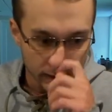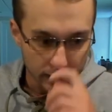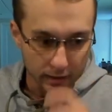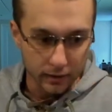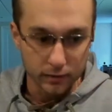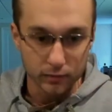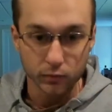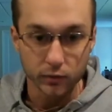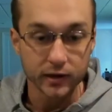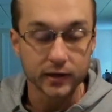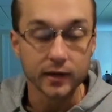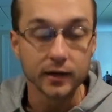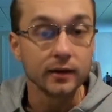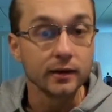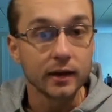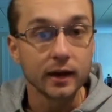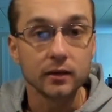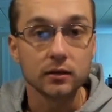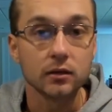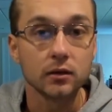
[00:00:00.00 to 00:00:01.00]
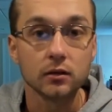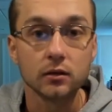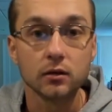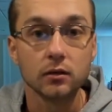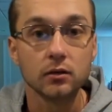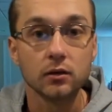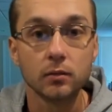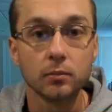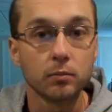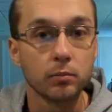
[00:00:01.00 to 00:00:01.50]
and we didn't get the
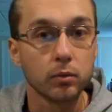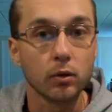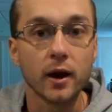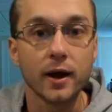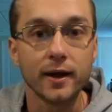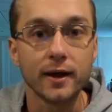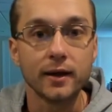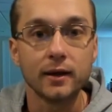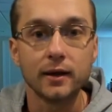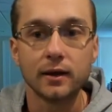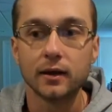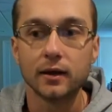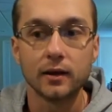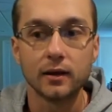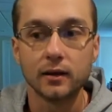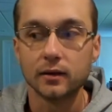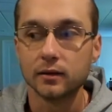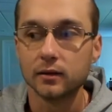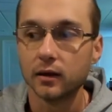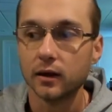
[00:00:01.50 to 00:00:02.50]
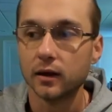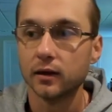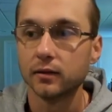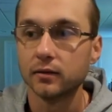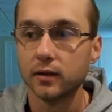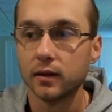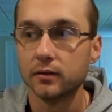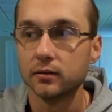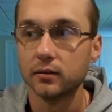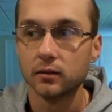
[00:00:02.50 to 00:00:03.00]
the break and
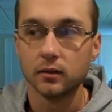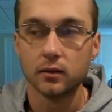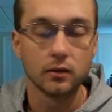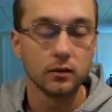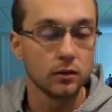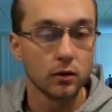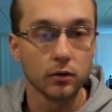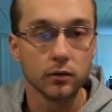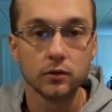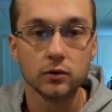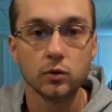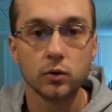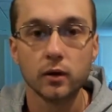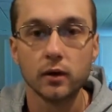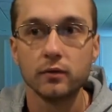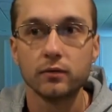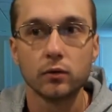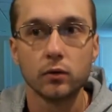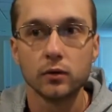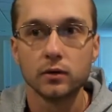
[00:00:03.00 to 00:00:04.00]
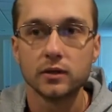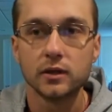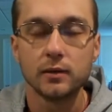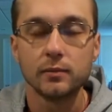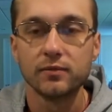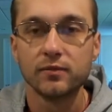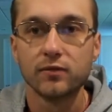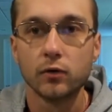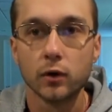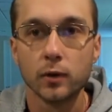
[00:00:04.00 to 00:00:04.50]
and then the, you know the
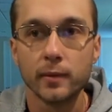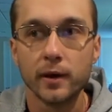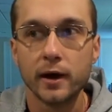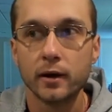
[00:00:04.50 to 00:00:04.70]
2014 format